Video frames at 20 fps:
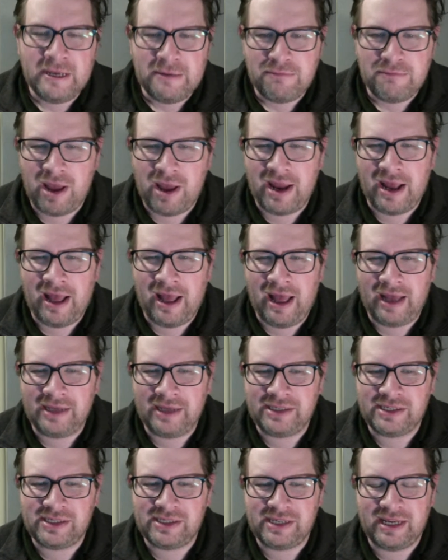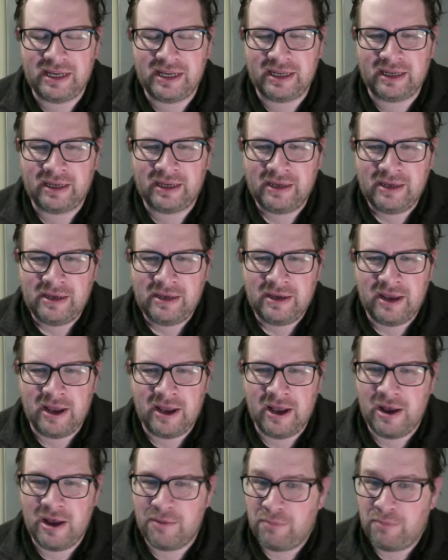by a high stick
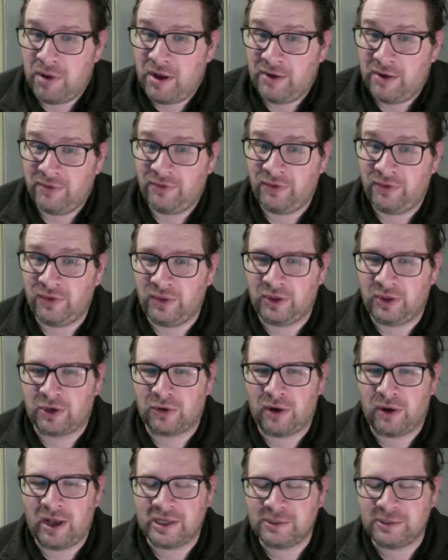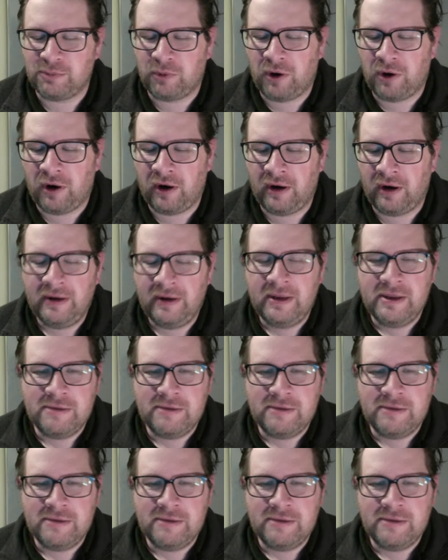above the crossbar,